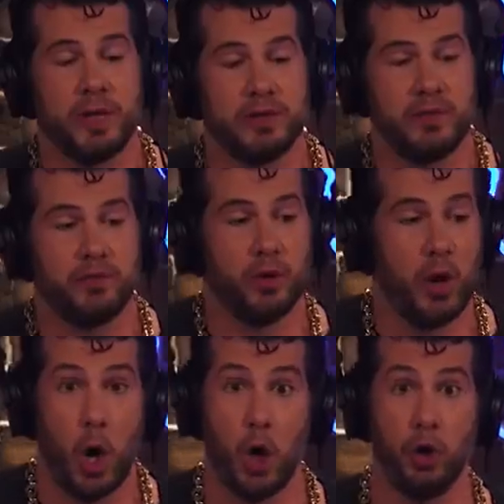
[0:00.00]
precedent
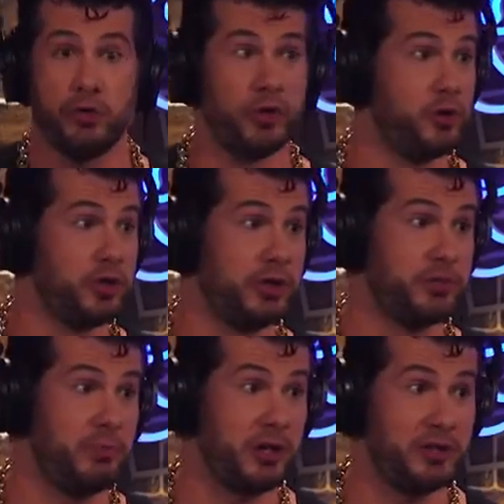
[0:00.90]
for all
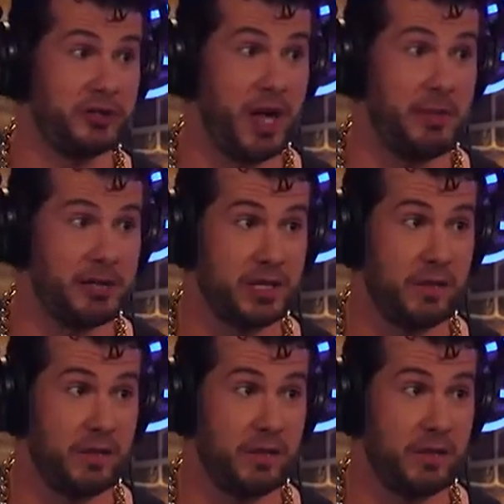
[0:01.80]
socialist, Marxist, communist